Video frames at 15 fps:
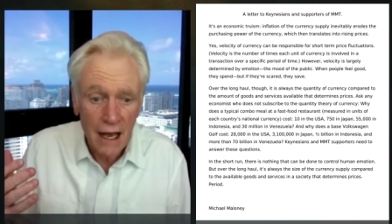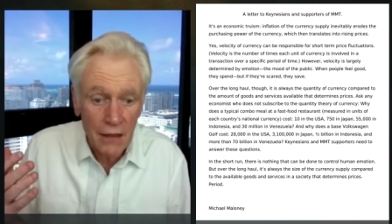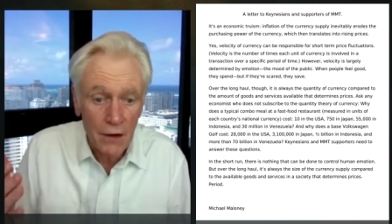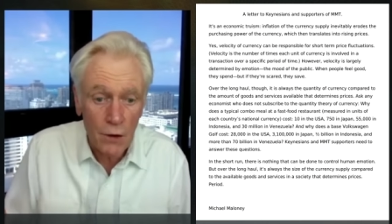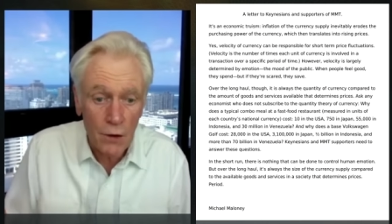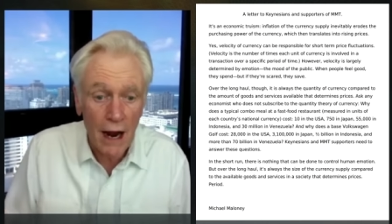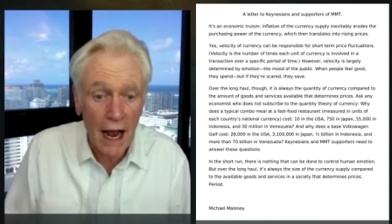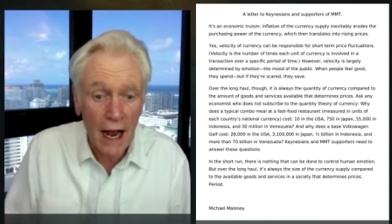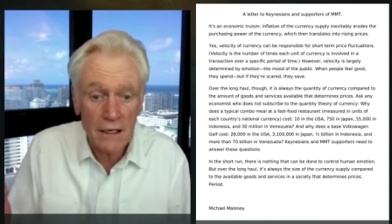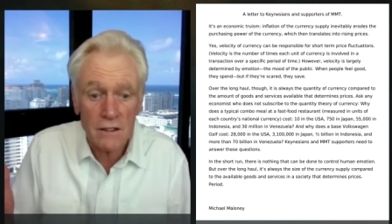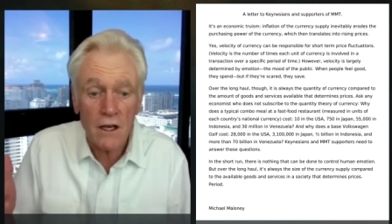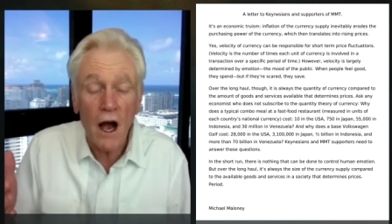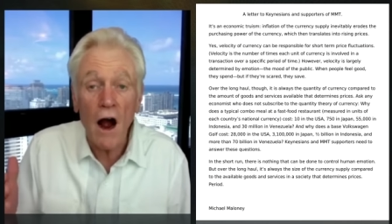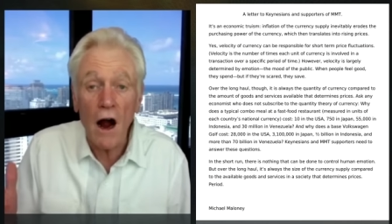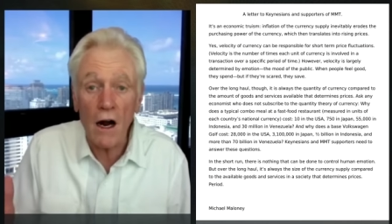and the
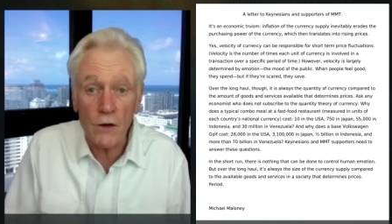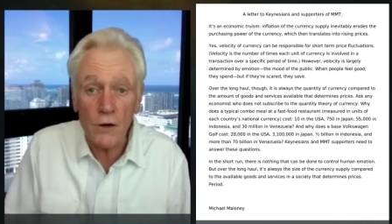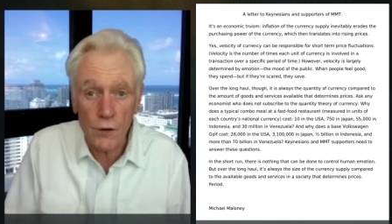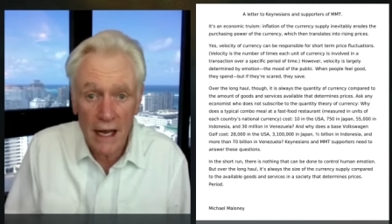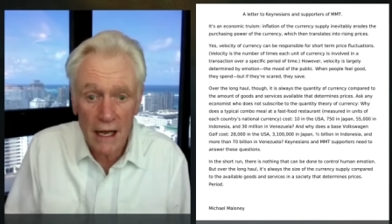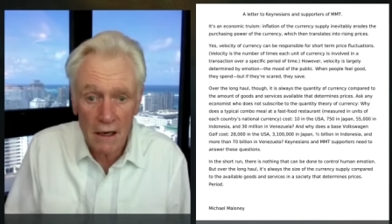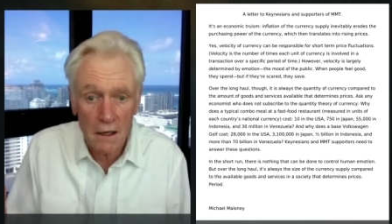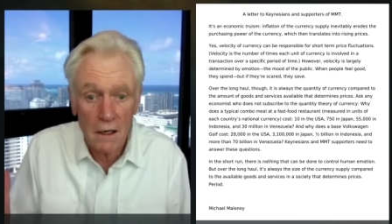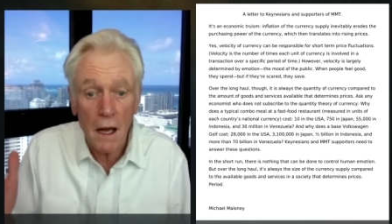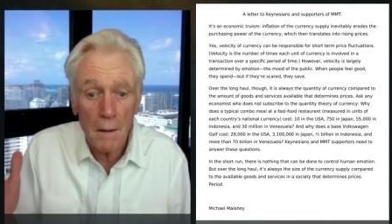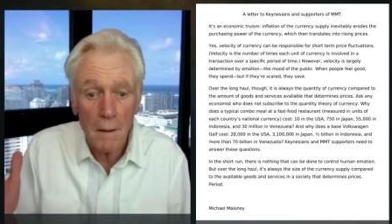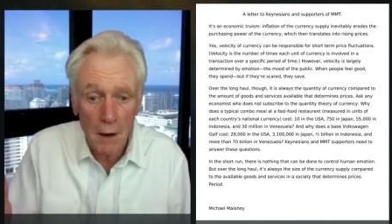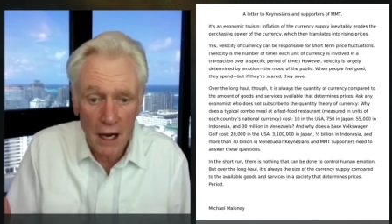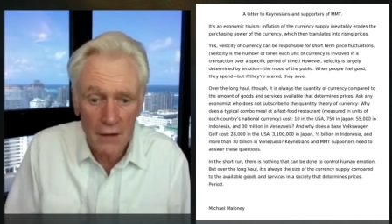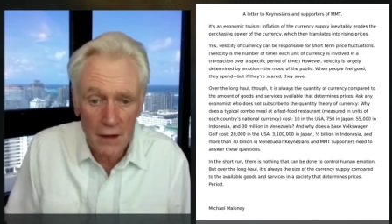cracks are created
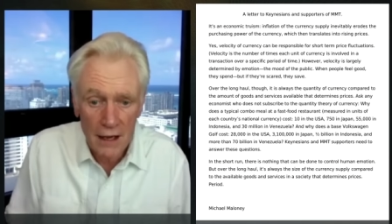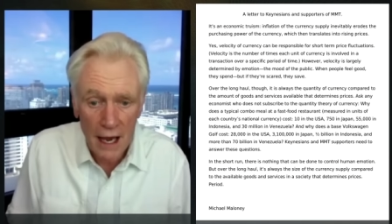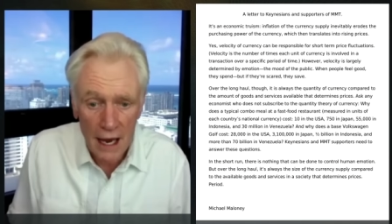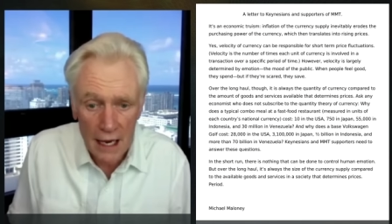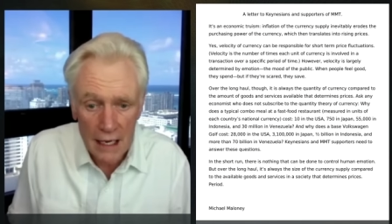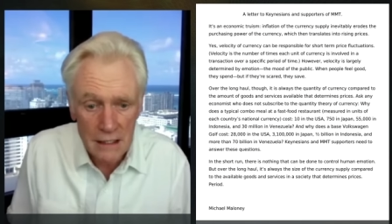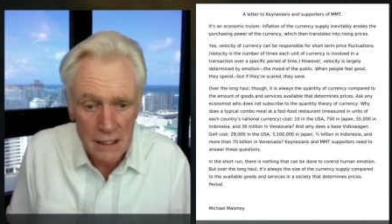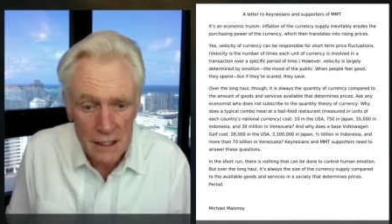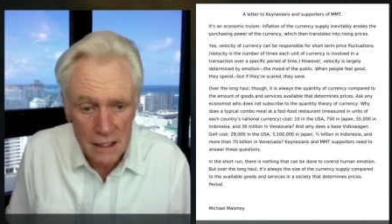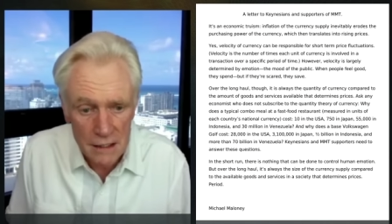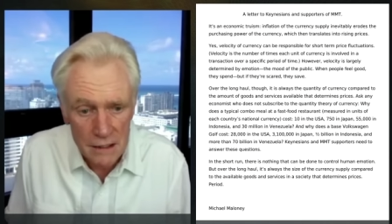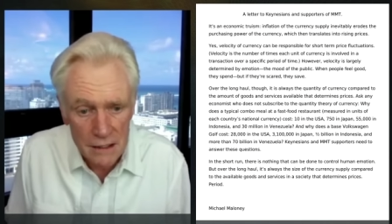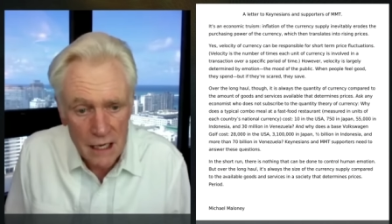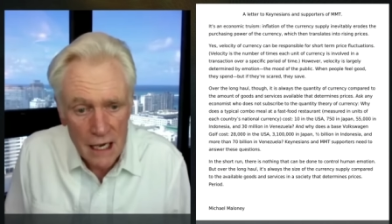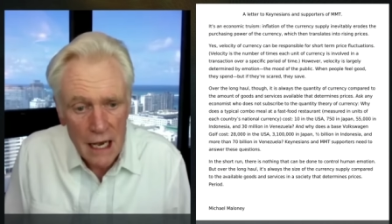by the
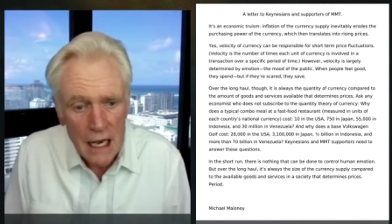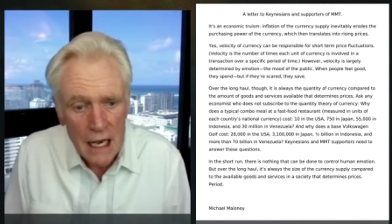Keynesians.